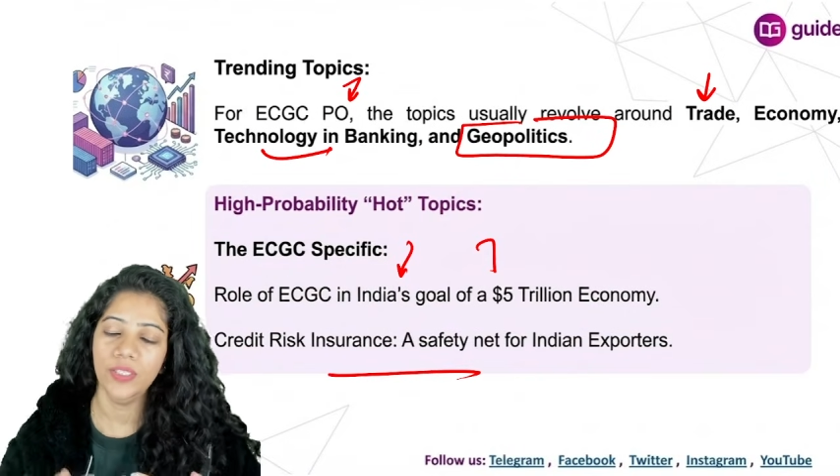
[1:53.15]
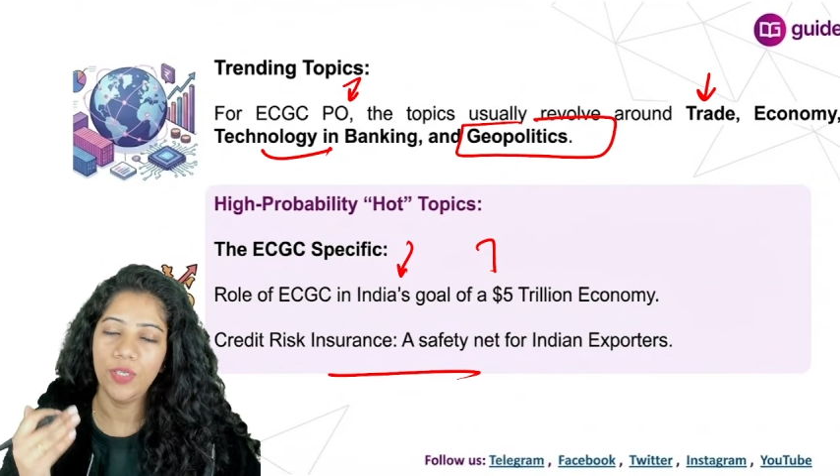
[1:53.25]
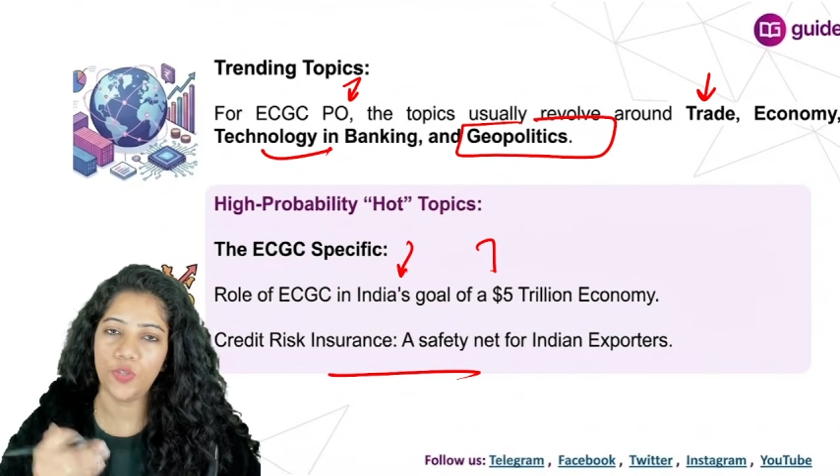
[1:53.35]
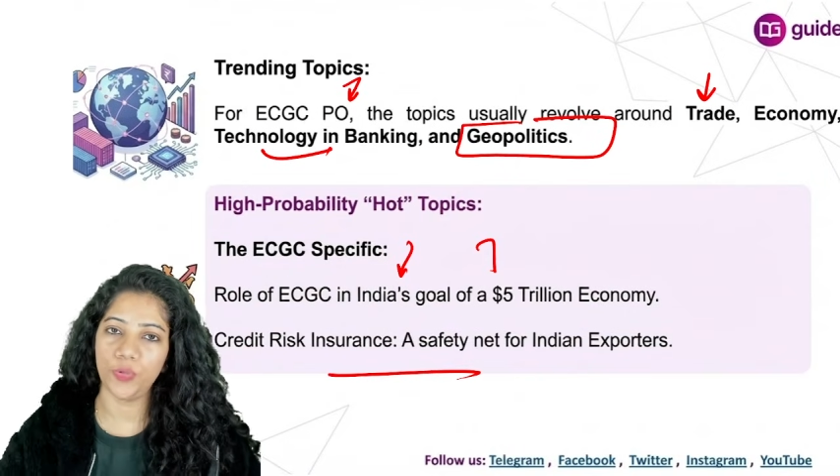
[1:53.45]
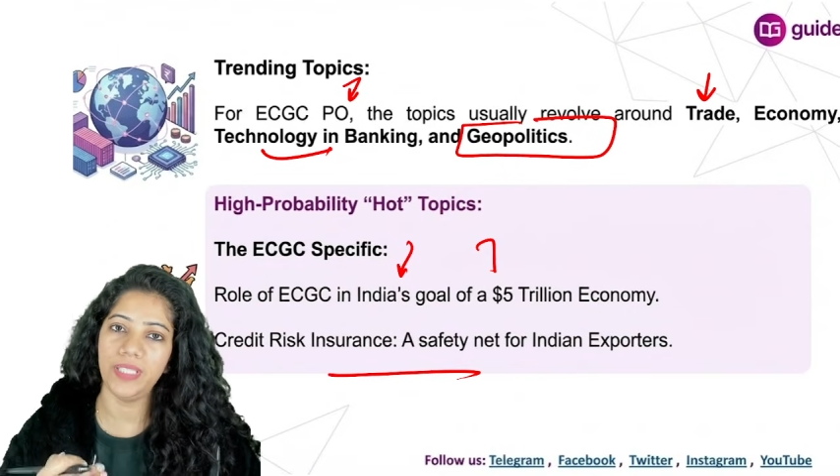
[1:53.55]

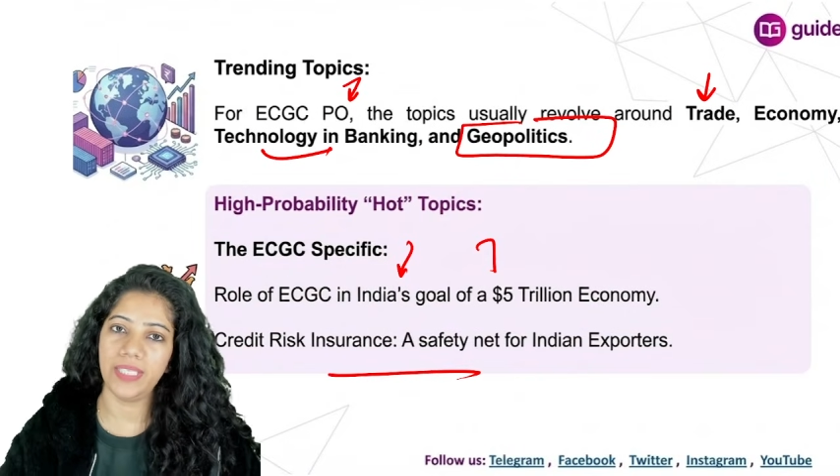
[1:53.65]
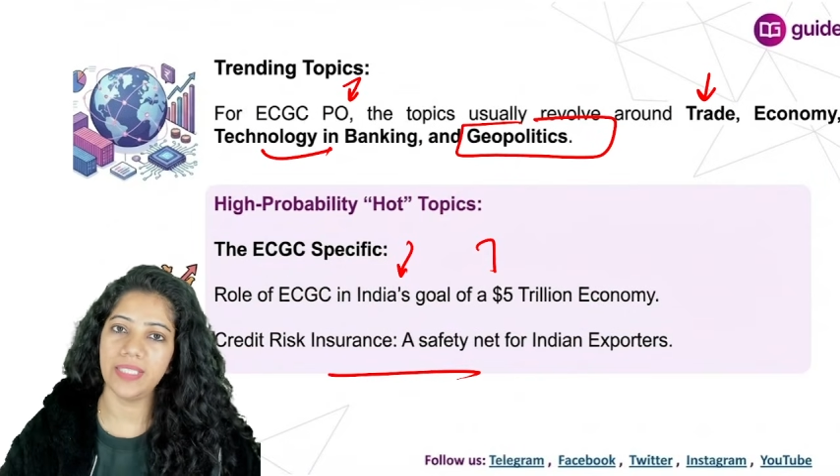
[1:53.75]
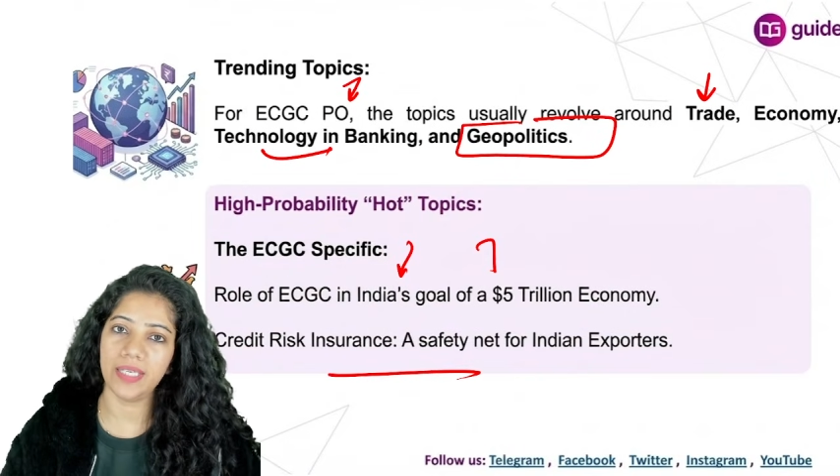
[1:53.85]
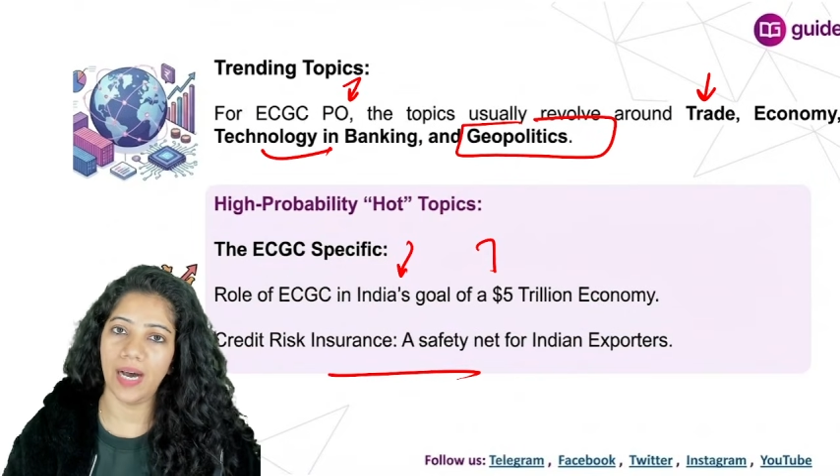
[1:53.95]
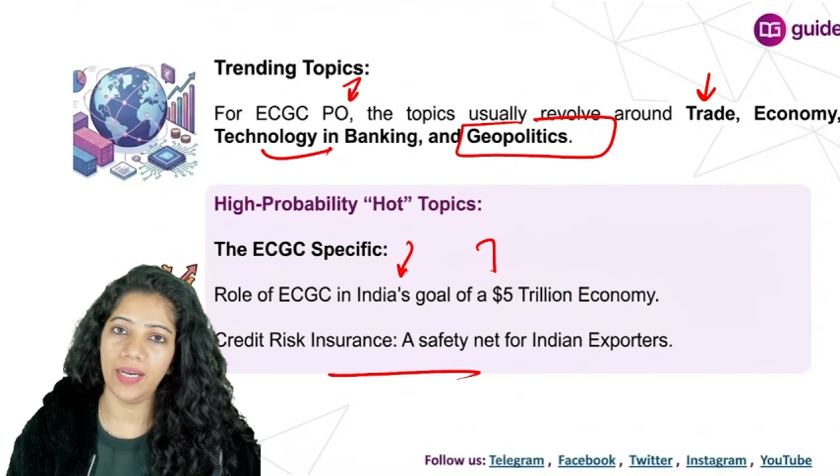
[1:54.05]
So
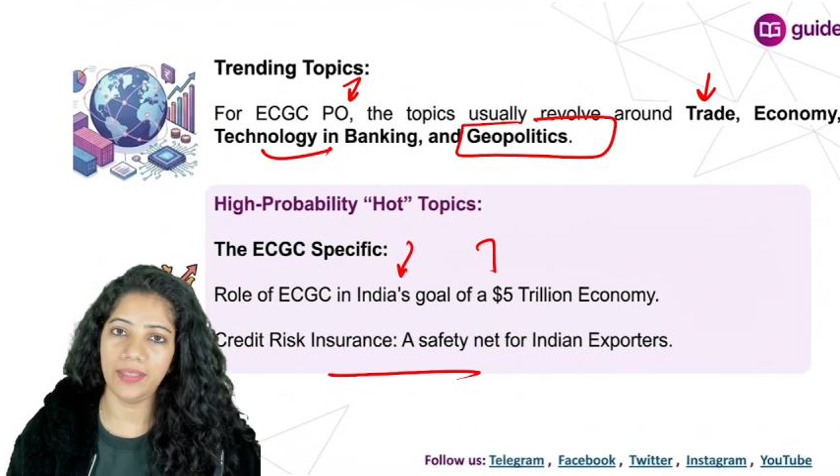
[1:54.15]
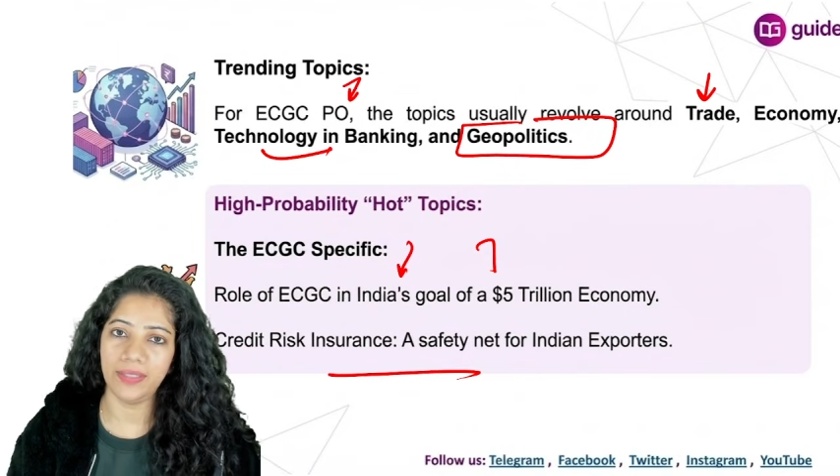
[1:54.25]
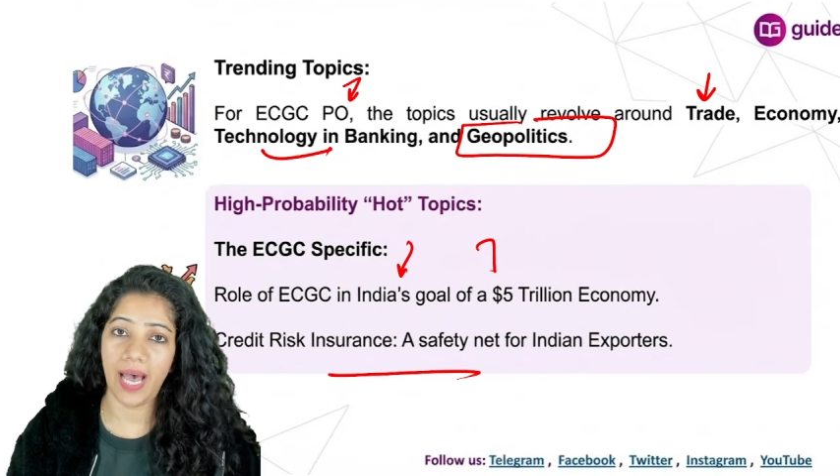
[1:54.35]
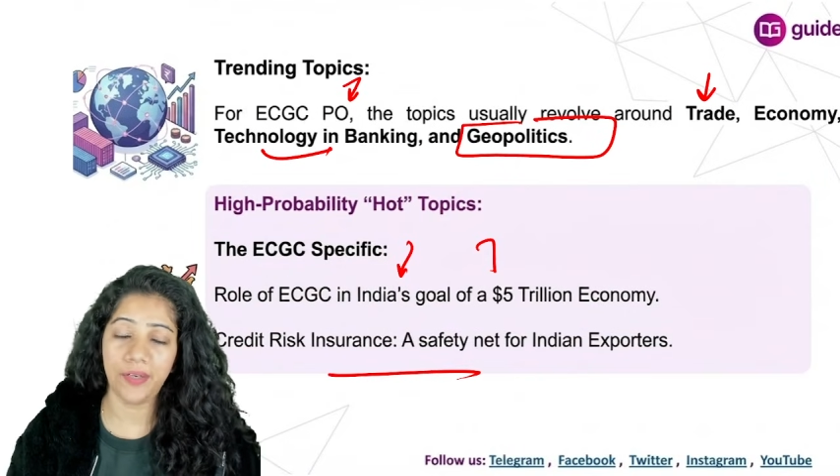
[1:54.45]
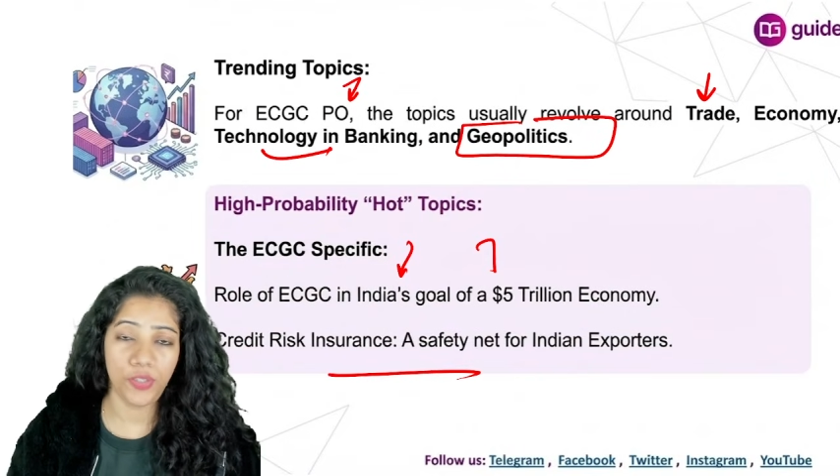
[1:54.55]
these are that